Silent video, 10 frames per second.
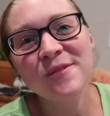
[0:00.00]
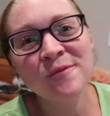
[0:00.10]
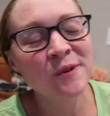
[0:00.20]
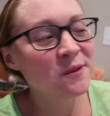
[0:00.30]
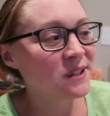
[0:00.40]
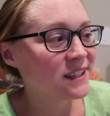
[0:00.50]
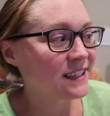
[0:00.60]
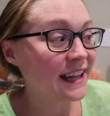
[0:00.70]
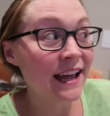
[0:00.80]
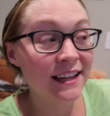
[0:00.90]
We were
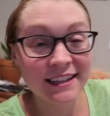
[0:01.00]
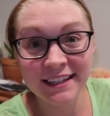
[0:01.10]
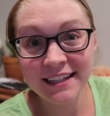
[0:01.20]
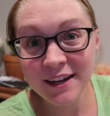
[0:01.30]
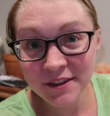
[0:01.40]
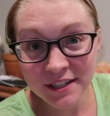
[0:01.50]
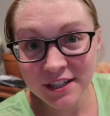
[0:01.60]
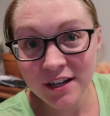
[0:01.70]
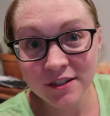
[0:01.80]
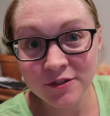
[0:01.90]
clean. I cleaned out the
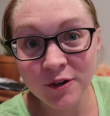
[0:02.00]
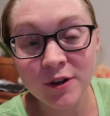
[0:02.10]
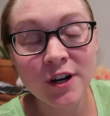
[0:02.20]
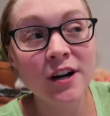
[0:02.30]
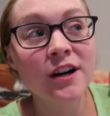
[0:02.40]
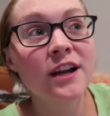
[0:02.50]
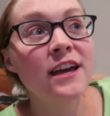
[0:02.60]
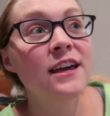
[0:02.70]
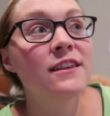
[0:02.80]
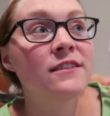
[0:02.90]
junk drawer,
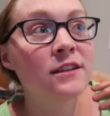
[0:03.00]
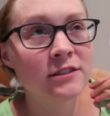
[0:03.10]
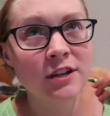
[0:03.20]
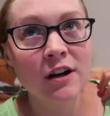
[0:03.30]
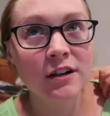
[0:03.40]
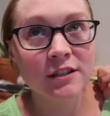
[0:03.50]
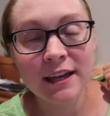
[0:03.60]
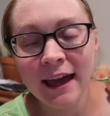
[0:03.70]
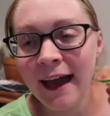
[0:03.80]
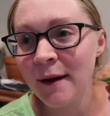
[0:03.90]
the junk
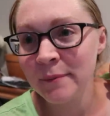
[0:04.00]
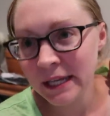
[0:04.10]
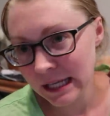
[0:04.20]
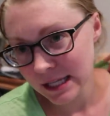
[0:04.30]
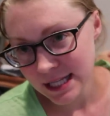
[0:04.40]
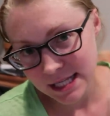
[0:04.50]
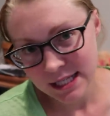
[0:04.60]
cabinet,